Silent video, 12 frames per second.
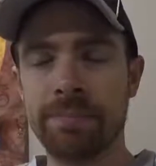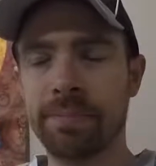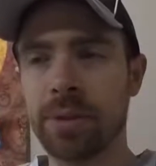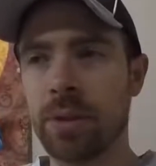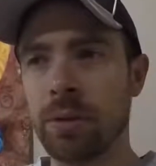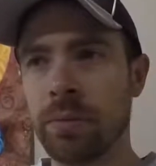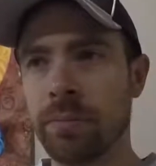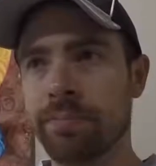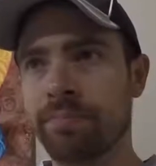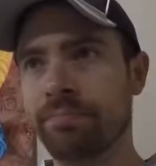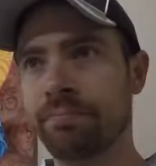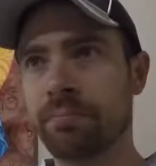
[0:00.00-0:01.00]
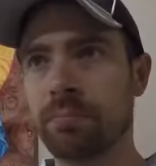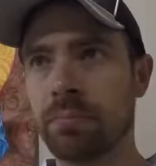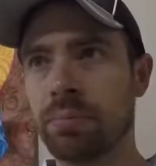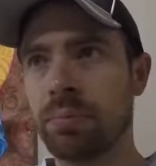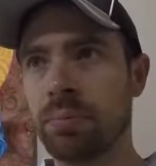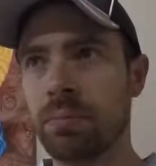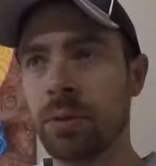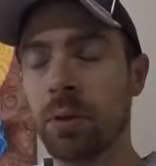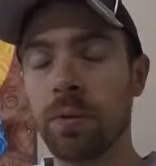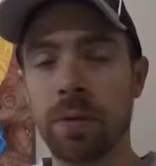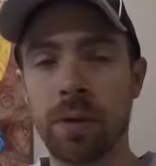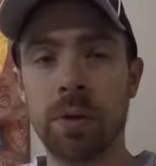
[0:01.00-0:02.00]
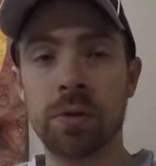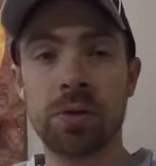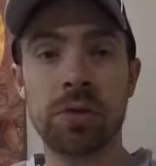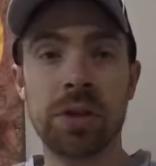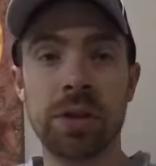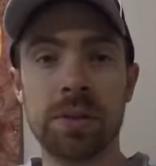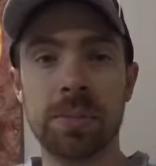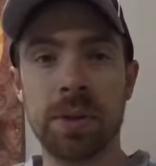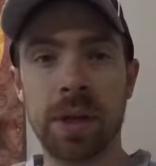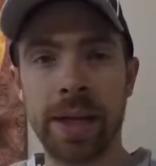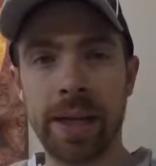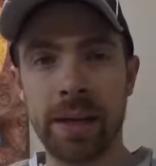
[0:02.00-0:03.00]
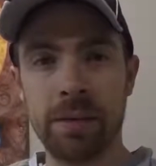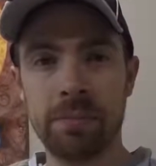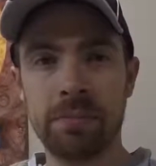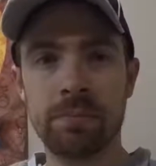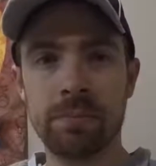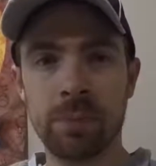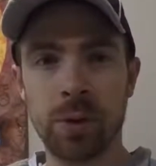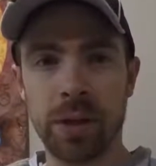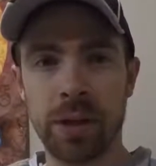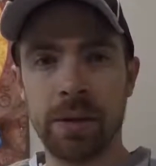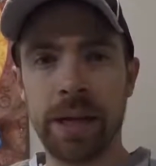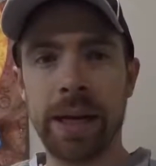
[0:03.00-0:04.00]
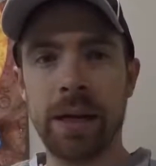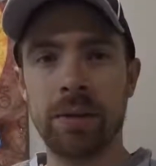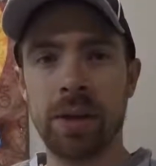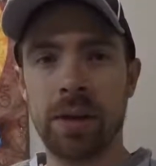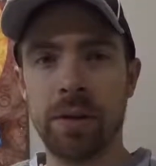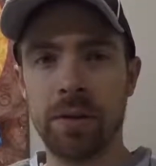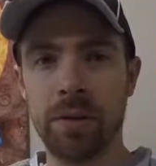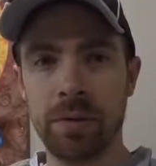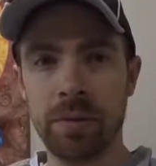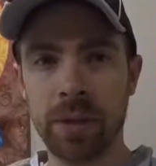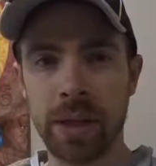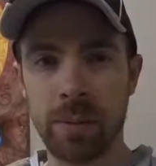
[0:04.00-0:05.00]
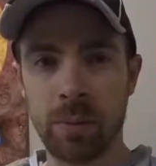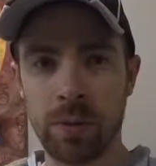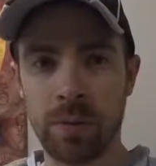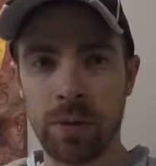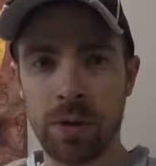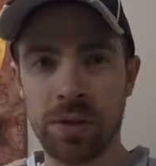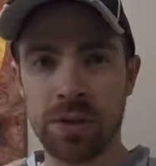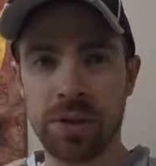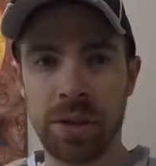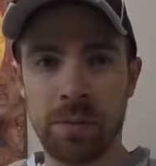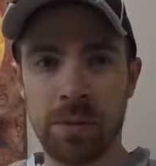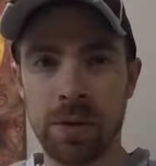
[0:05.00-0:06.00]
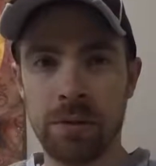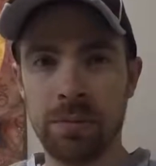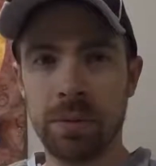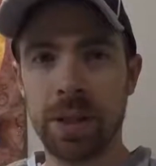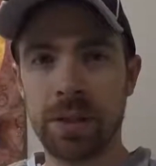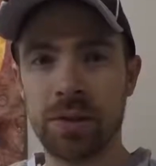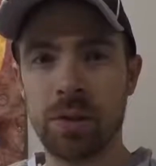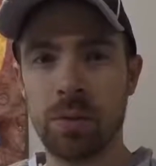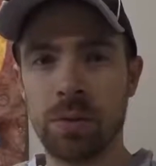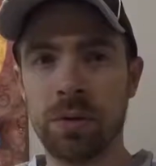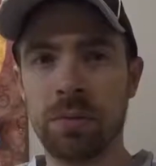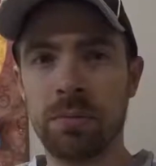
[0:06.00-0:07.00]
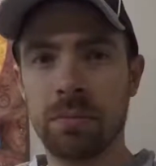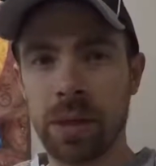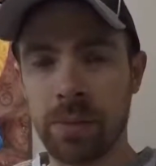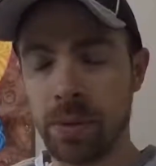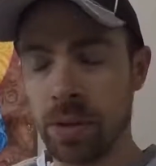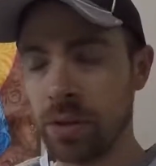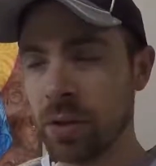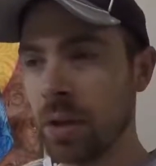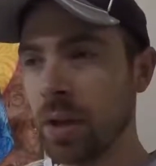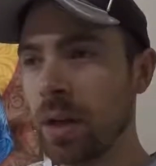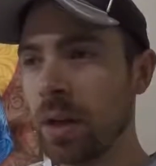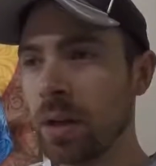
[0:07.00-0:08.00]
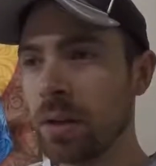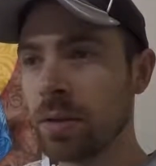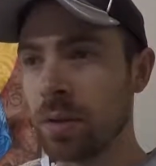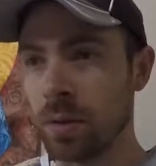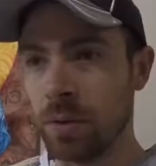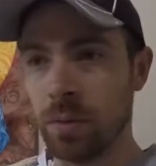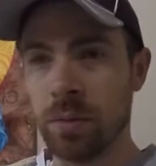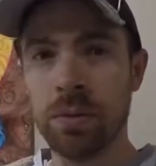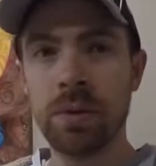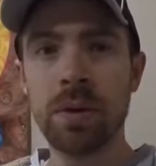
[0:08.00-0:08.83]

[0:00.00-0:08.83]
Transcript: So good for those trees, but I can't really get out there and get any more footage because I don't want to get soaked that much. So